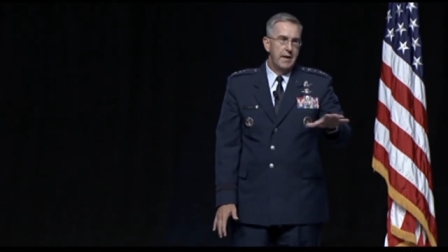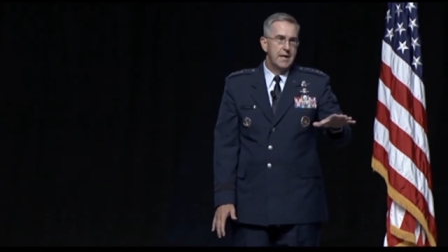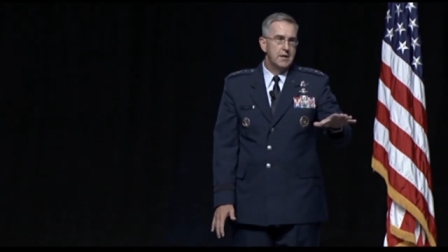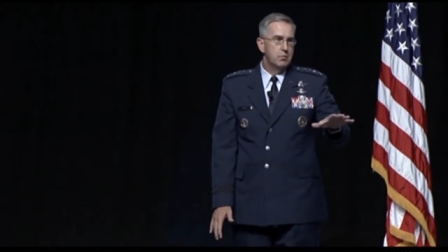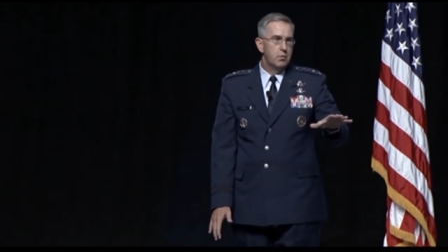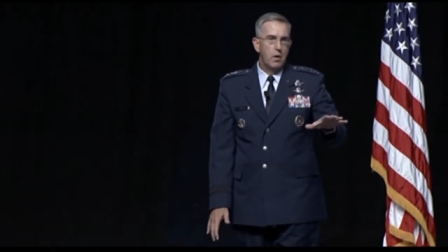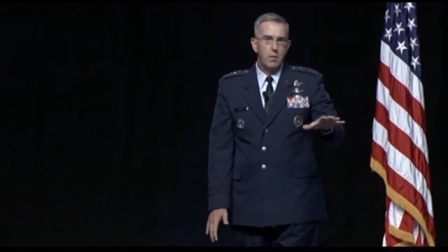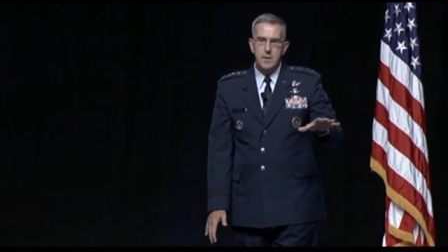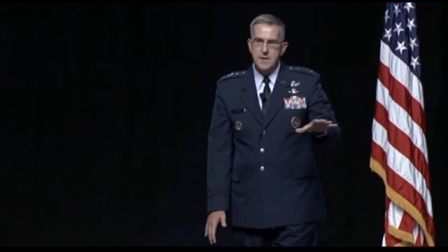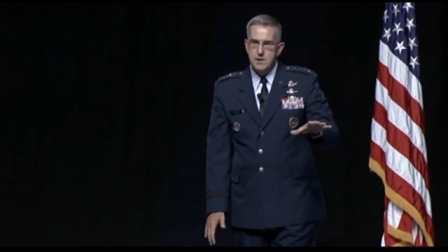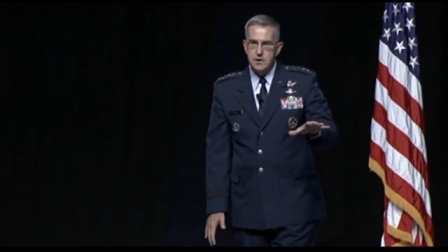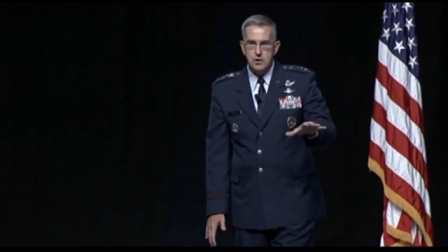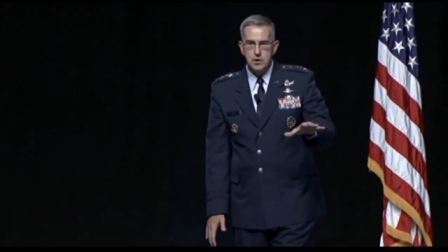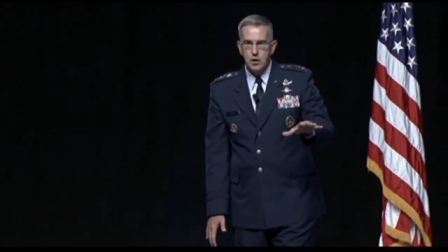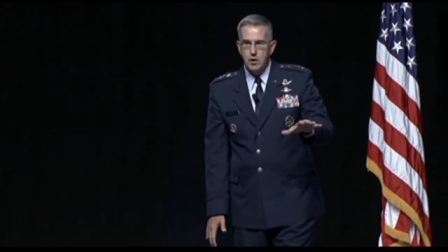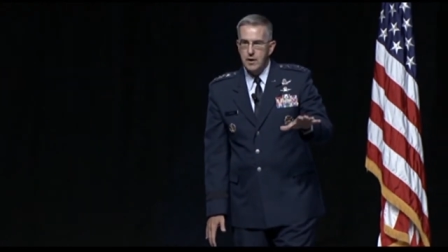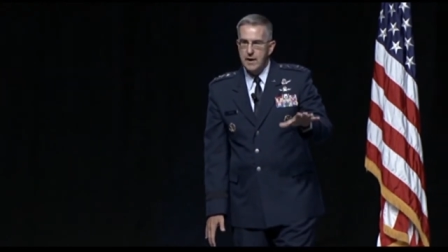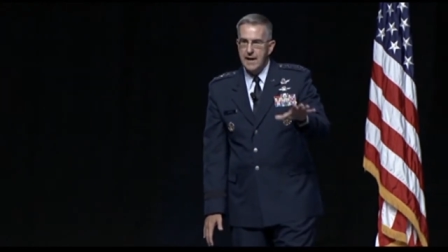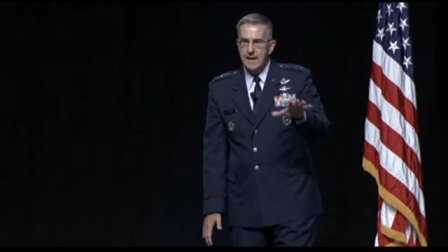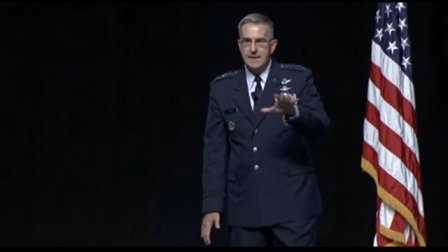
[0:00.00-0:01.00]
a place where
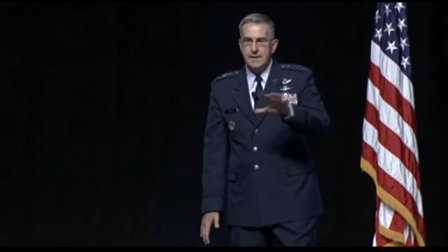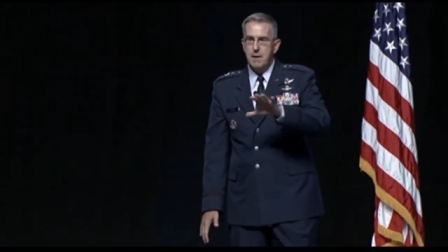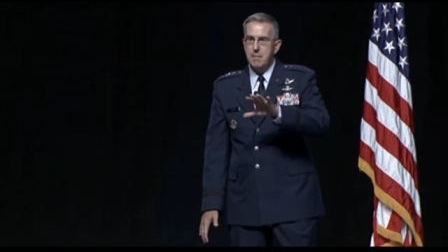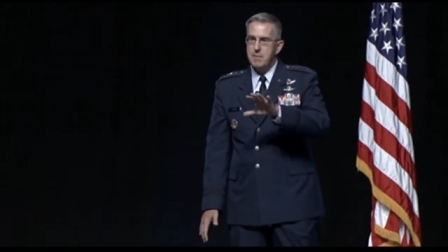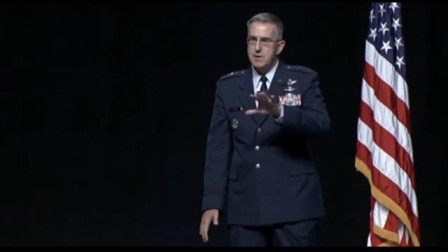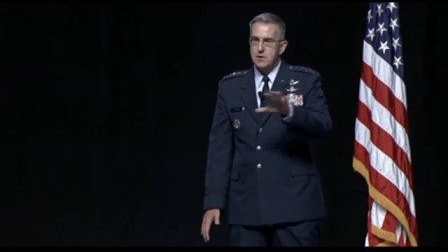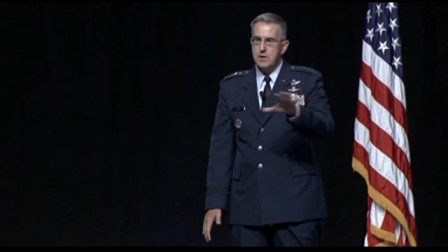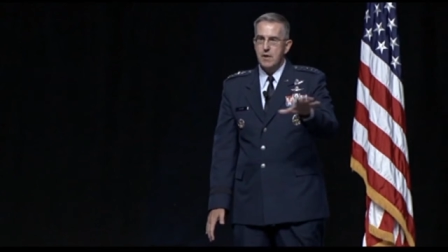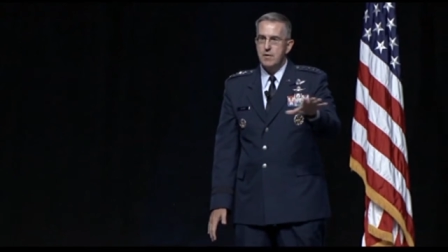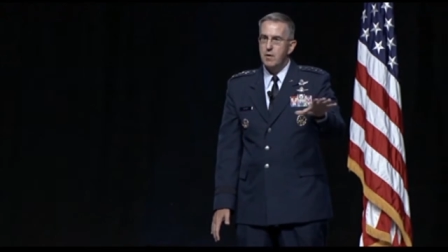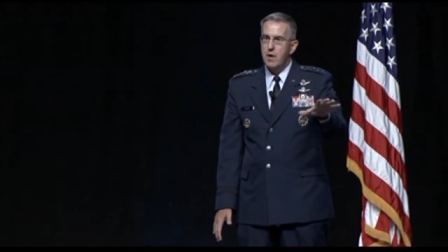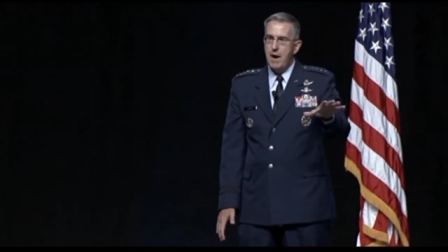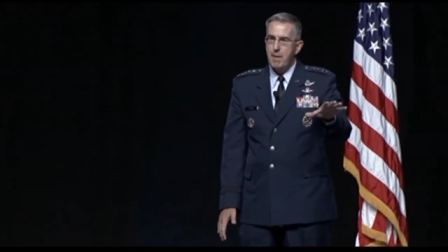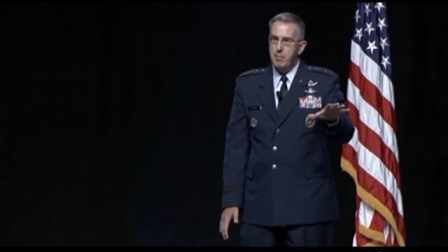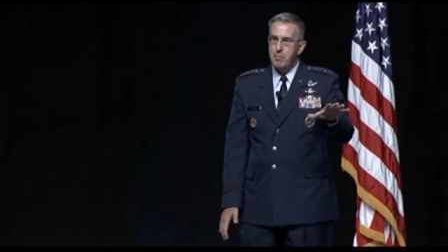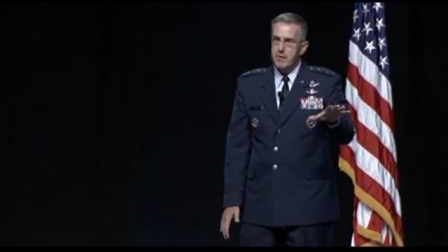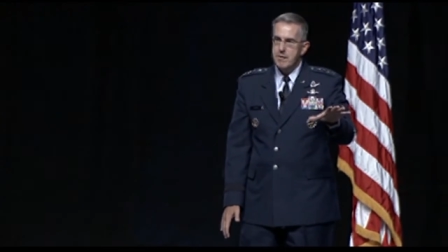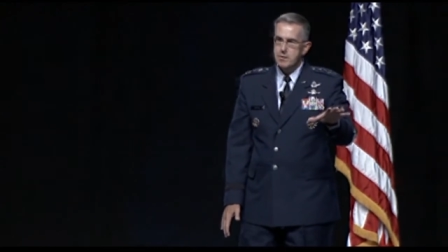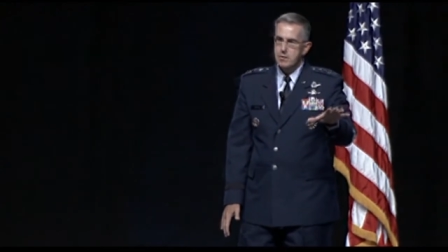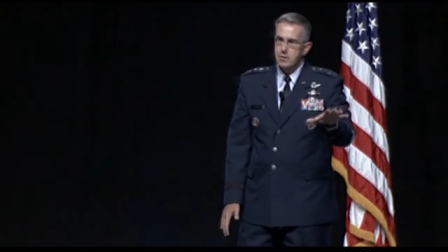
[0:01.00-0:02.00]
we just look at them as
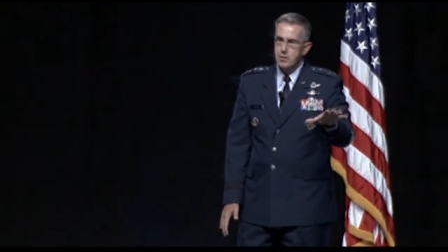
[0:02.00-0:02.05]
other,